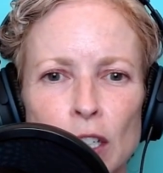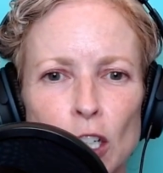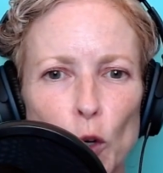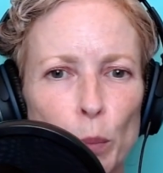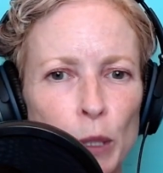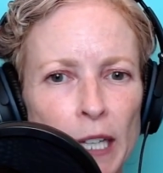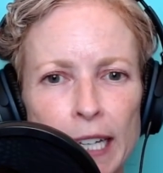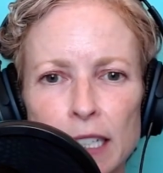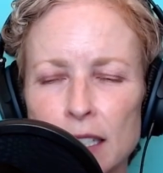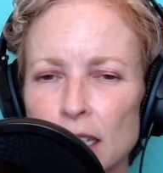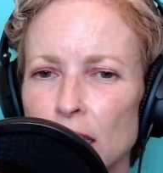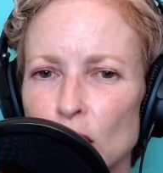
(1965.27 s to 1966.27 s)
plank
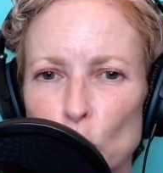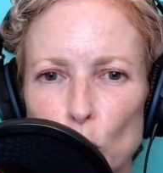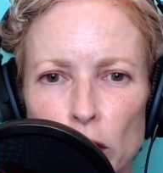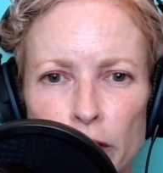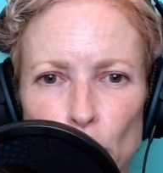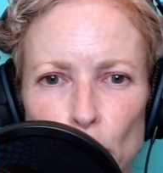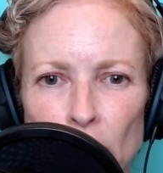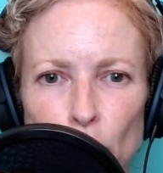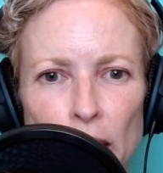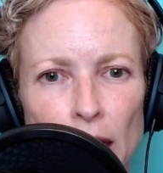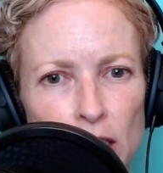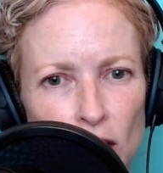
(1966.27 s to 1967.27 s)
is not going to work for me,
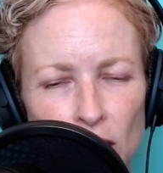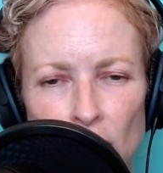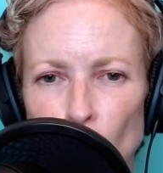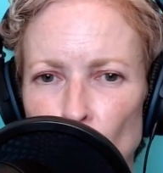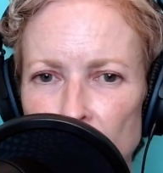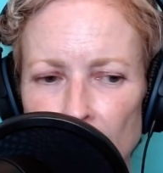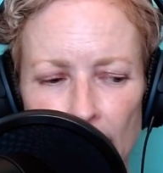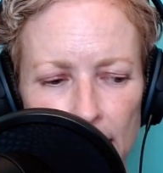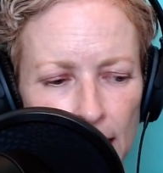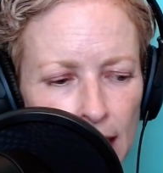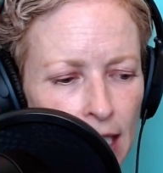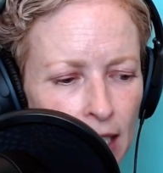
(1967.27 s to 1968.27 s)
but I just come onto
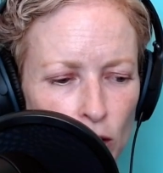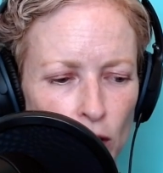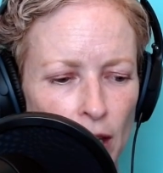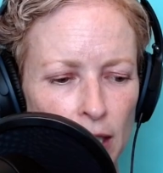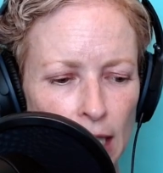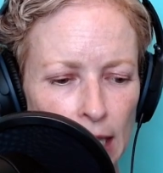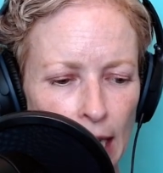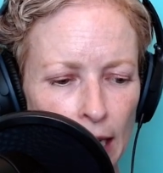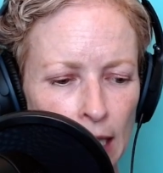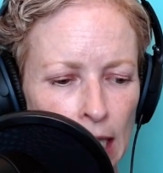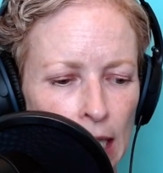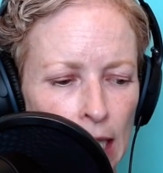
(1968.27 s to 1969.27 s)
hands and knees, or things like
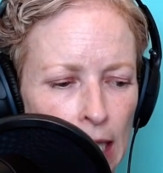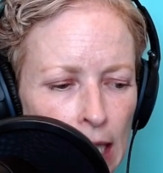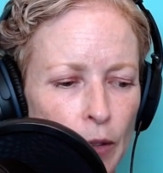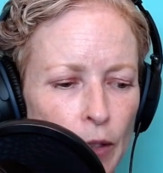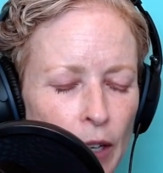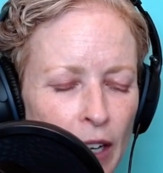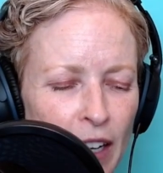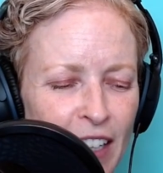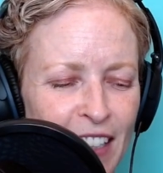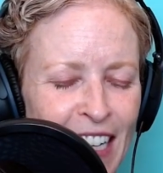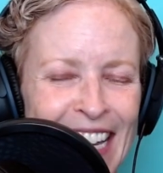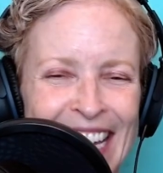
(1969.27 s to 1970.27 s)
that.
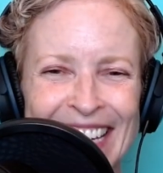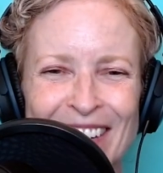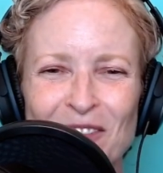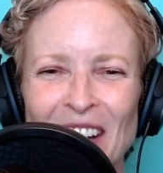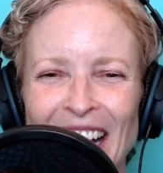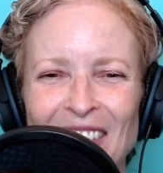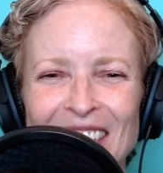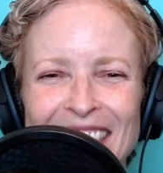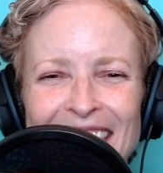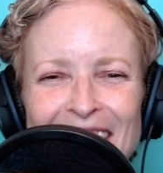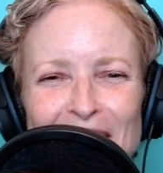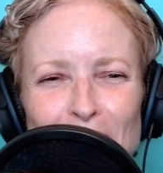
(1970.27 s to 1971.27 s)
When I
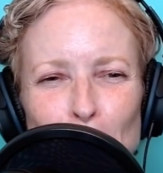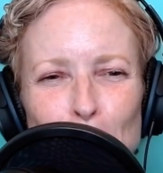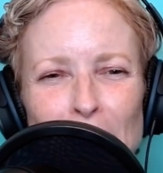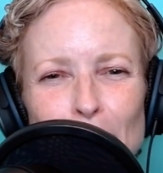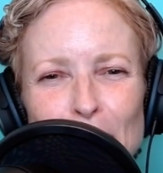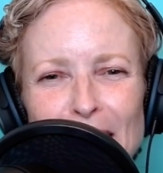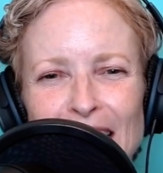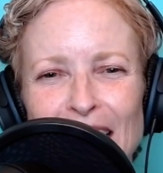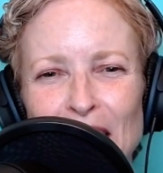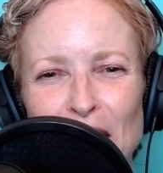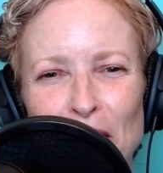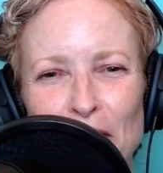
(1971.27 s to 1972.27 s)
was a baby
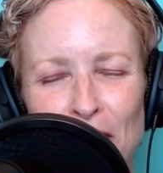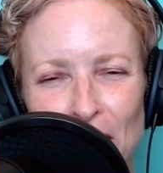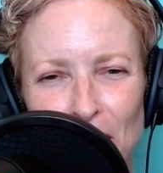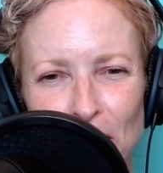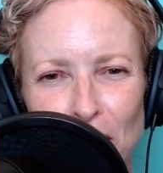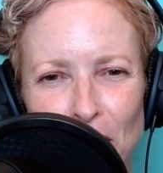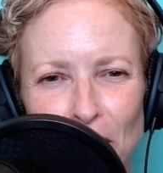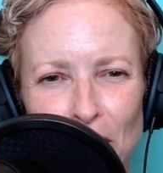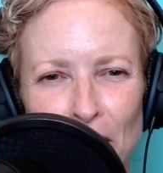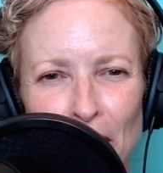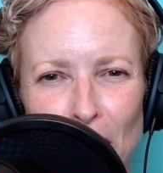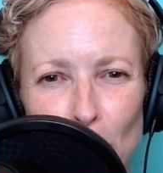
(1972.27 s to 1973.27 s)
physical
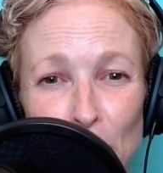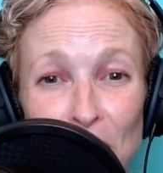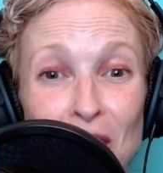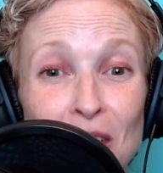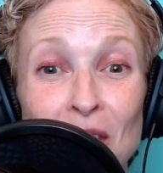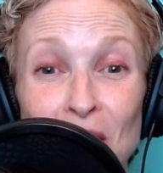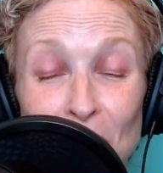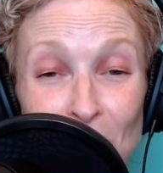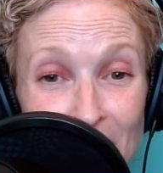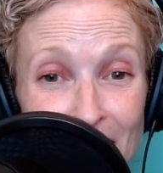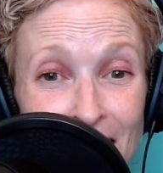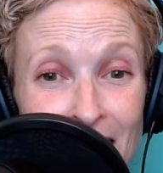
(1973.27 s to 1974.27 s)
therapist
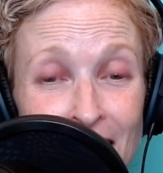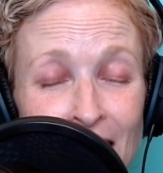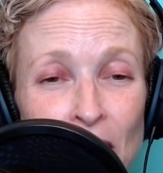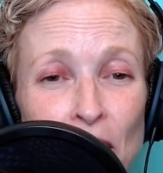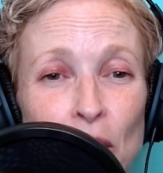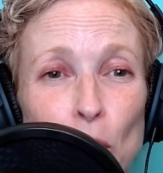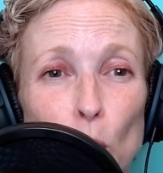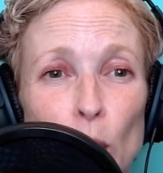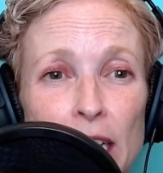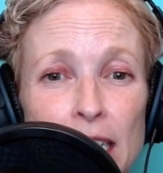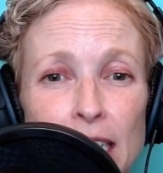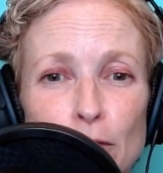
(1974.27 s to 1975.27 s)
student,
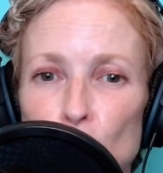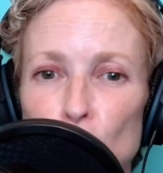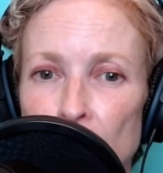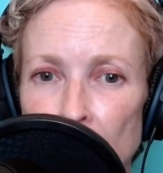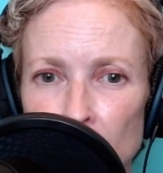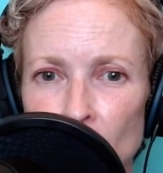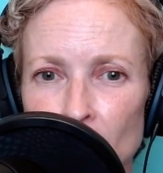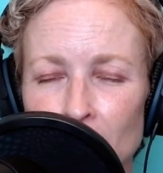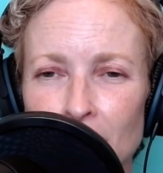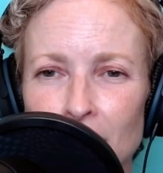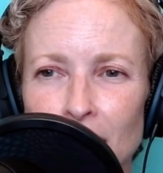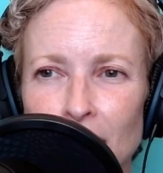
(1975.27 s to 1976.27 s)
we did
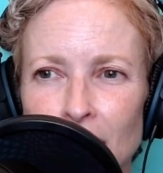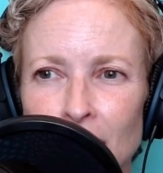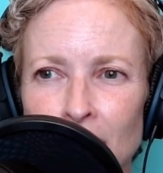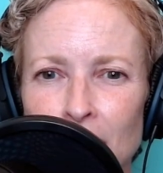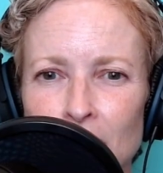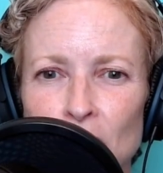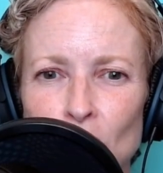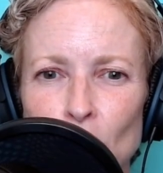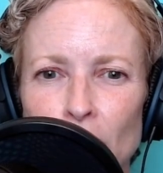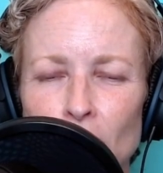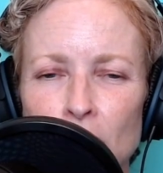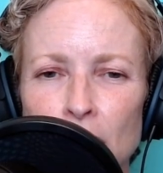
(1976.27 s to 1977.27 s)
rotations into
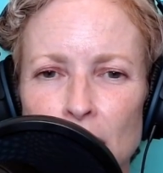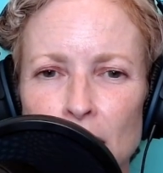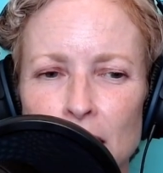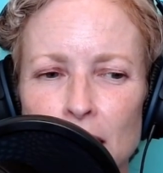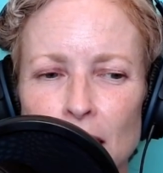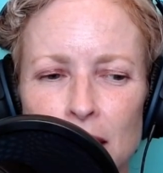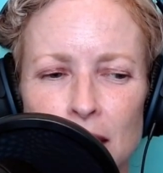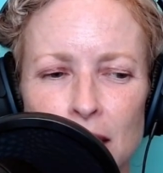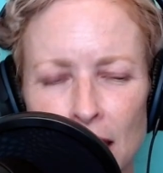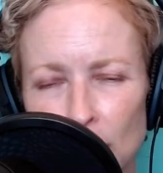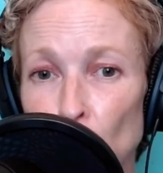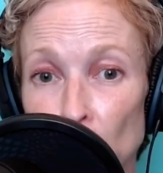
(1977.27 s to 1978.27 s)
other clinics
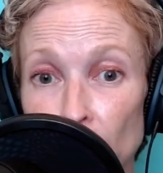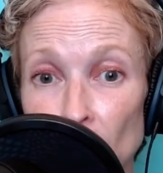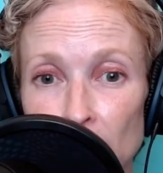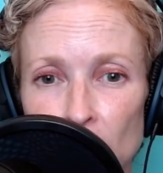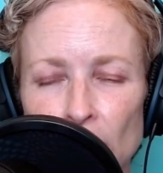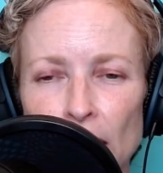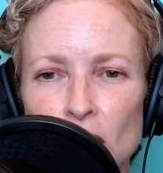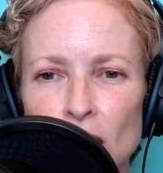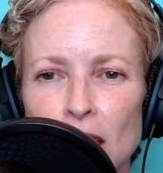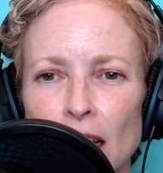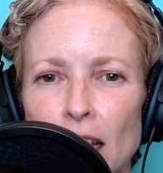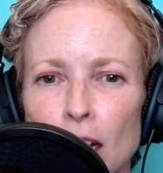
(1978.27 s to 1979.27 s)
as part of our
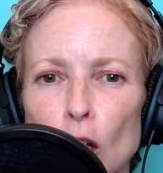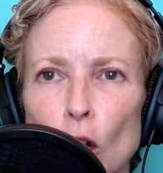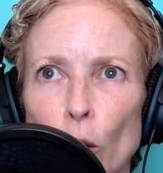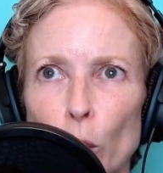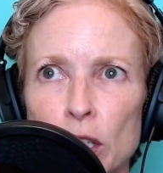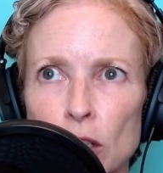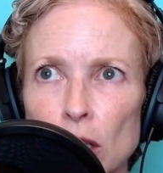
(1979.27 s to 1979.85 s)
education. And we started